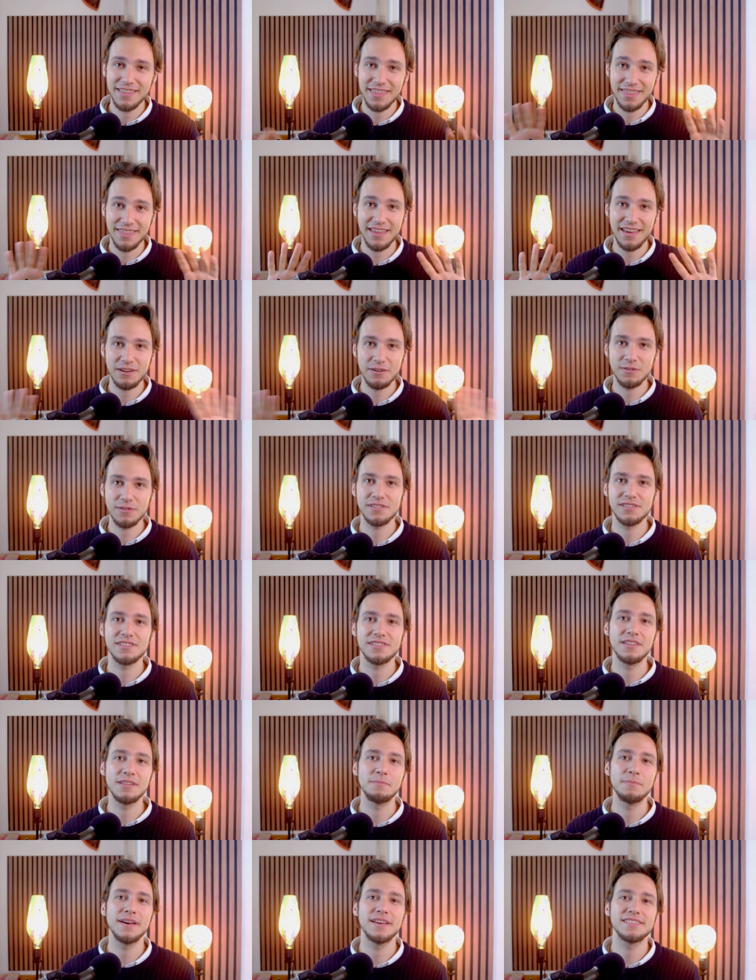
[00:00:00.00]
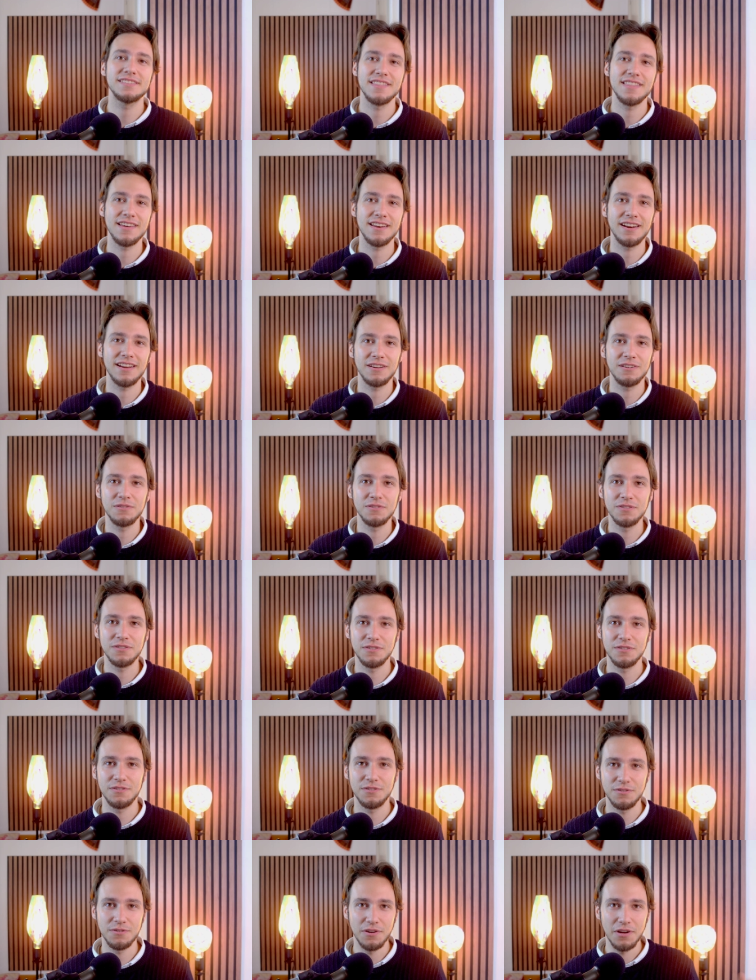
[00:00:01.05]
That was the best that I could do
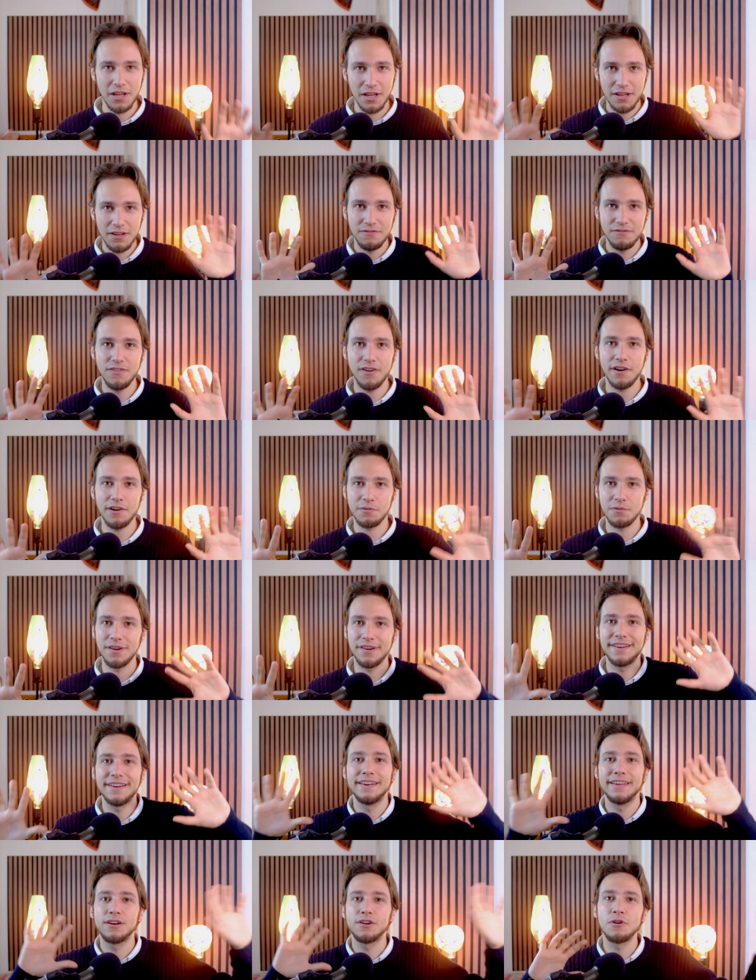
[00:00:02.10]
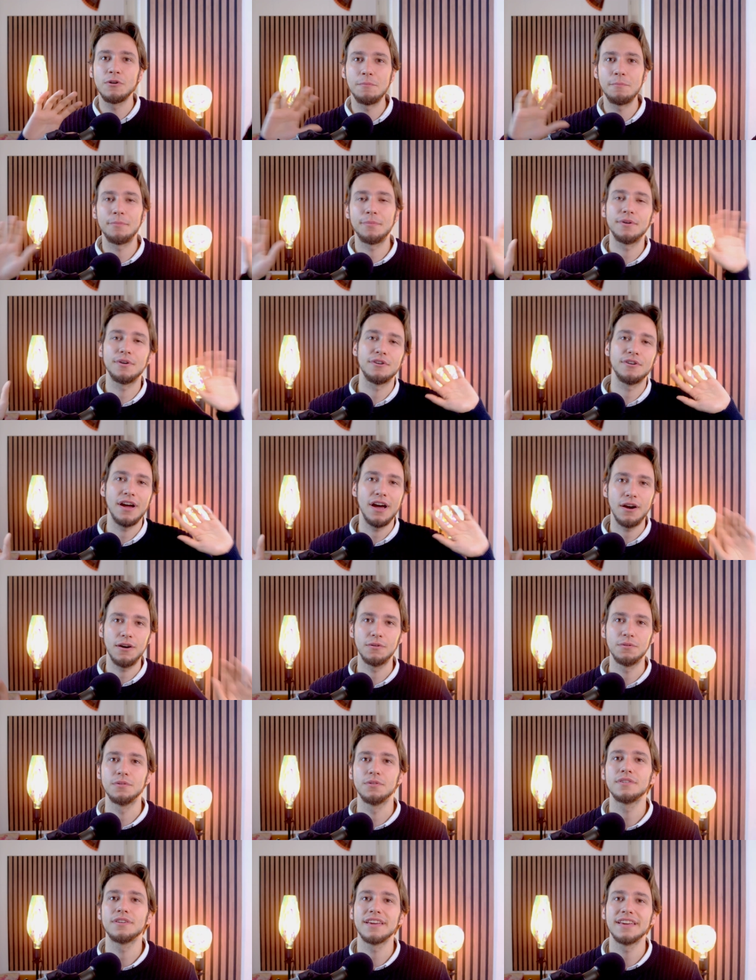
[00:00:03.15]
to very quickly compare
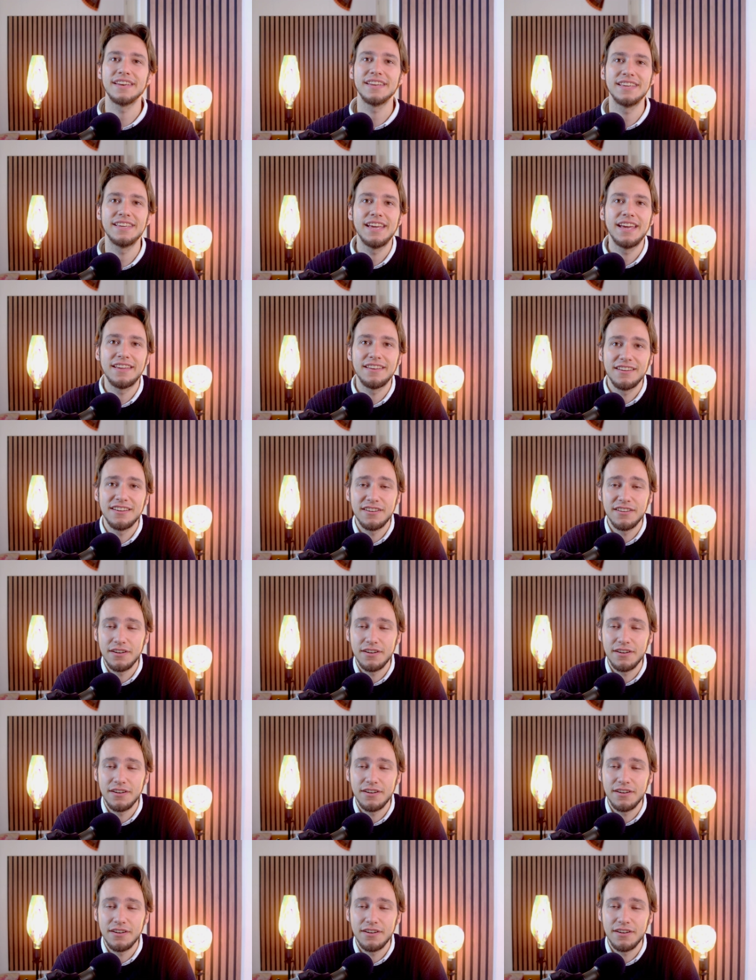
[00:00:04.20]
how KDE